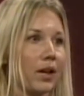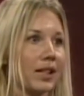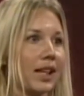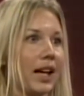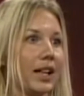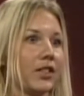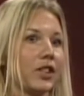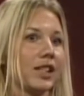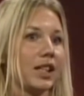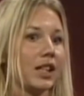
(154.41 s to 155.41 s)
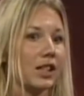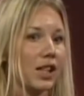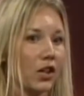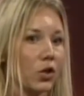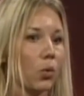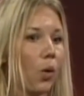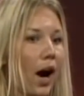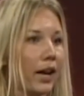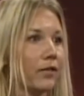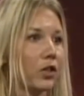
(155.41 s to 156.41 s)
site and just see such a
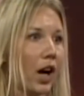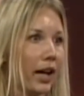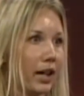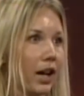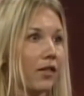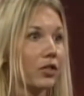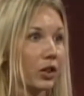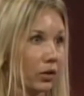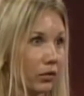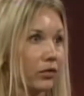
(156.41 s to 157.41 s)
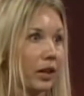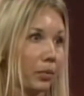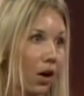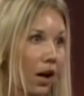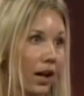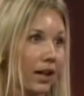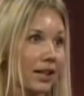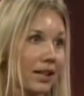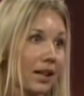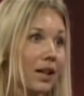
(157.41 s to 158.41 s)
wide variety of gluten-free products.